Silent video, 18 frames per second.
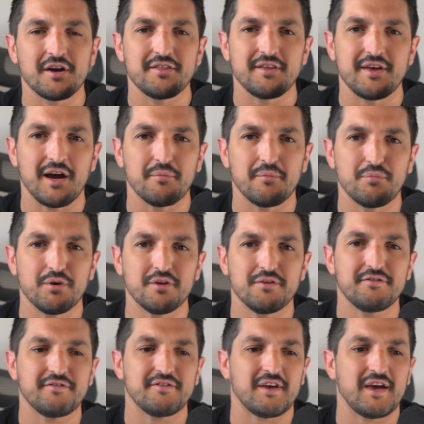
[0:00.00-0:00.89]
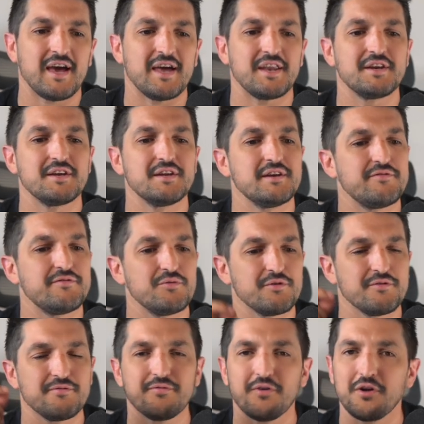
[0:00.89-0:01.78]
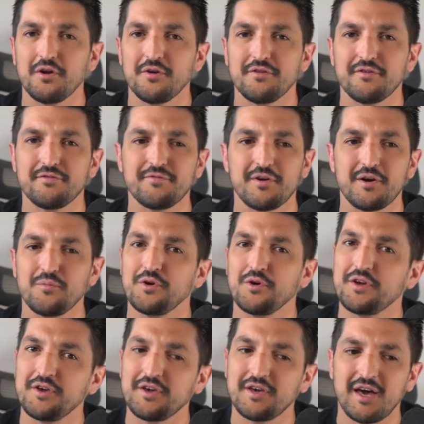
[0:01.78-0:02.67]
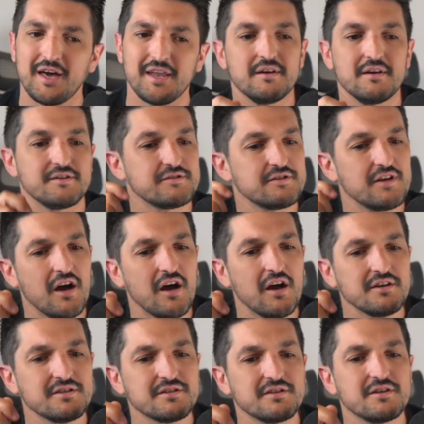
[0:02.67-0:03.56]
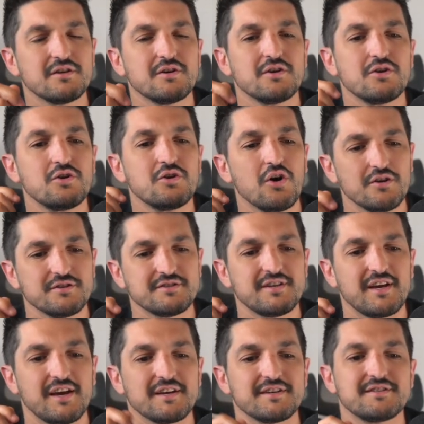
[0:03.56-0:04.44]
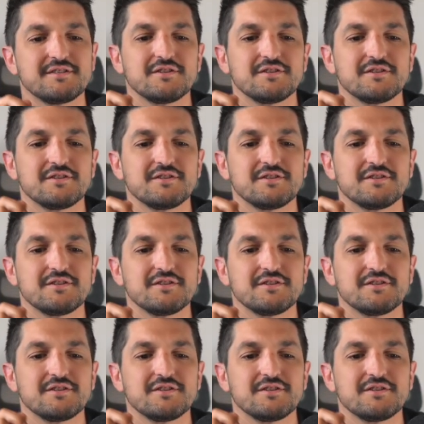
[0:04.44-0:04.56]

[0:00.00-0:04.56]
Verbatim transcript: the outputs. And if you want to follow this framework, you can. It's task, context,